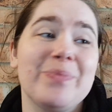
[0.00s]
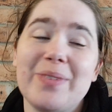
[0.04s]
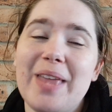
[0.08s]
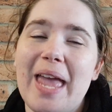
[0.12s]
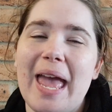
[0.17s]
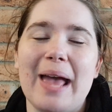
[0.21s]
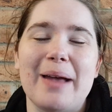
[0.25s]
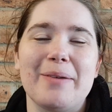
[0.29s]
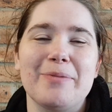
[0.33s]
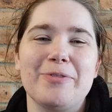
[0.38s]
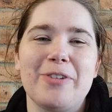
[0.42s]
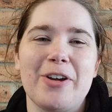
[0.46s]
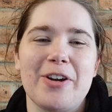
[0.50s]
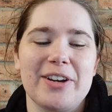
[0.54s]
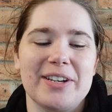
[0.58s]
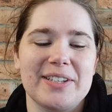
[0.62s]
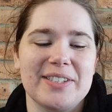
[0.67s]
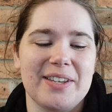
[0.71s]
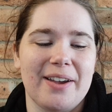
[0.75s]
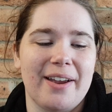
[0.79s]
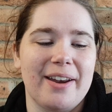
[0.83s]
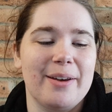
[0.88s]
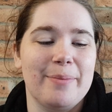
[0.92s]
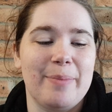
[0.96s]
yeah, very
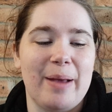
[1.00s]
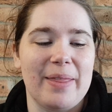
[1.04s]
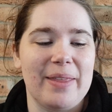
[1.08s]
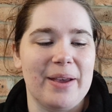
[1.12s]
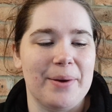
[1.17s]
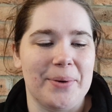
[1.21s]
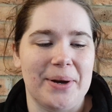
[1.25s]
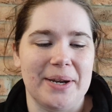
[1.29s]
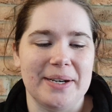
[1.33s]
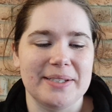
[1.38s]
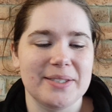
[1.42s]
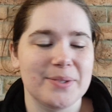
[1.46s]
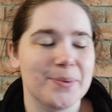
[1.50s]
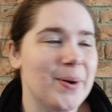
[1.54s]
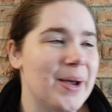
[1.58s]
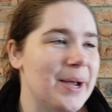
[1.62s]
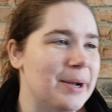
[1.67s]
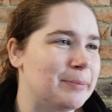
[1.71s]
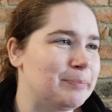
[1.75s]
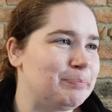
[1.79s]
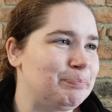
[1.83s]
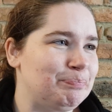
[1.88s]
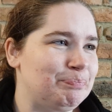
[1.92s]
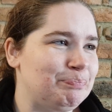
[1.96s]
excited about that one as
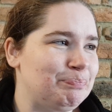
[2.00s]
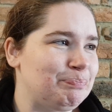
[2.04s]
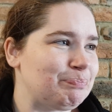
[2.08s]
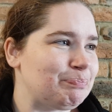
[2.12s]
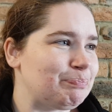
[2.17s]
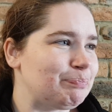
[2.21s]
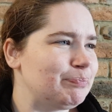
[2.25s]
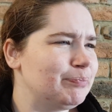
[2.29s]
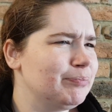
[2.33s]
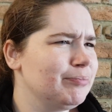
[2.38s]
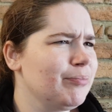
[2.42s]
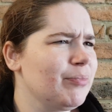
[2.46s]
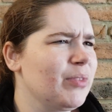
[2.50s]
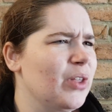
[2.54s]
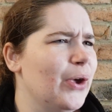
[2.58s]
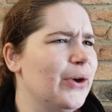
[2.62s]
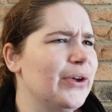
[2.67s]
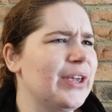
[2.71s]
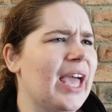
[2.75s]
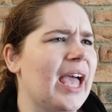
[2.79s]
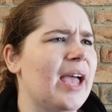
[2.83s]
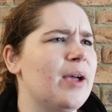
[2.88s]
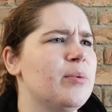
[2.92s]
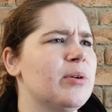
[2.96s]
well.
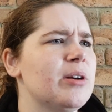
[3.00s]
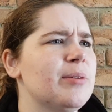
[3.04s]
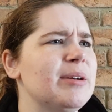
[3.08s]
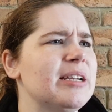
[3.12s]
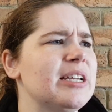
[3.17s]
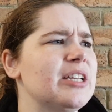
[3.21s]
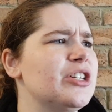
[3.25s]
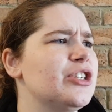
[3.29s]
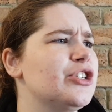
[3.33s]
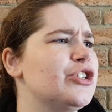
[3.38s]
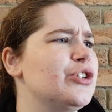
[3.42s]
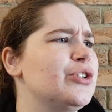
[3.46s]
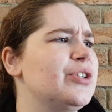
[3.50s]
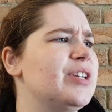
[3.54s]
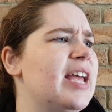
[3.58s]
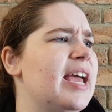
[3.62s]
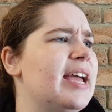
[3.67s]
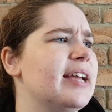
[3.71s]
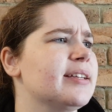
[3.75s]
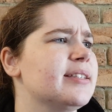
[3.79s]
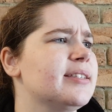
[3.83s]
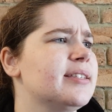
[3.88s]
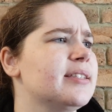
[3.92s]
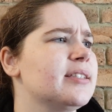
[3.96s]
Okay, what am I gonna do
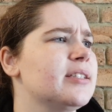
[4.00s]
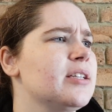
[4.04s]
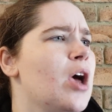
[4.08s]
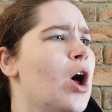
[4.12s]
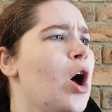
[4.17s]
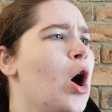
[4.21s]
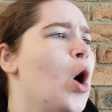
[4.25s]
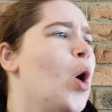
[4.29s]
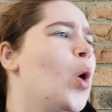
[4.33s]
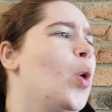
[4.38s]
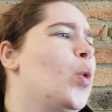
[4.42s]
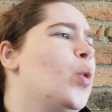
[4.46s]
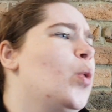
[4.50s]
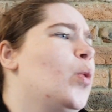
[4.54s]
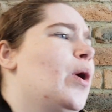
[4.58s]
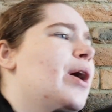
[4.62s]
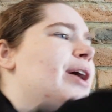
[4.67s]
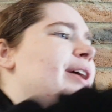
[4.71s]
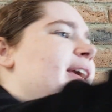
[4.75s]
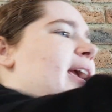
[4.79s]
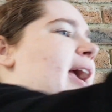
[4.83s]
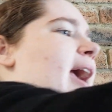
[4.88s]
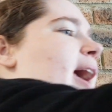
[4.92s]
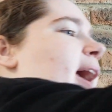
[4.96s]
next? Oh,
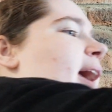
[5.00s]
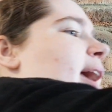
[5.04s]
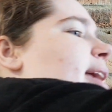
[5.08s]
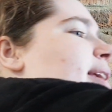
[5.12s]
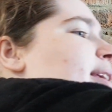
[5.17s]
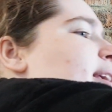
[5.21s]
okay,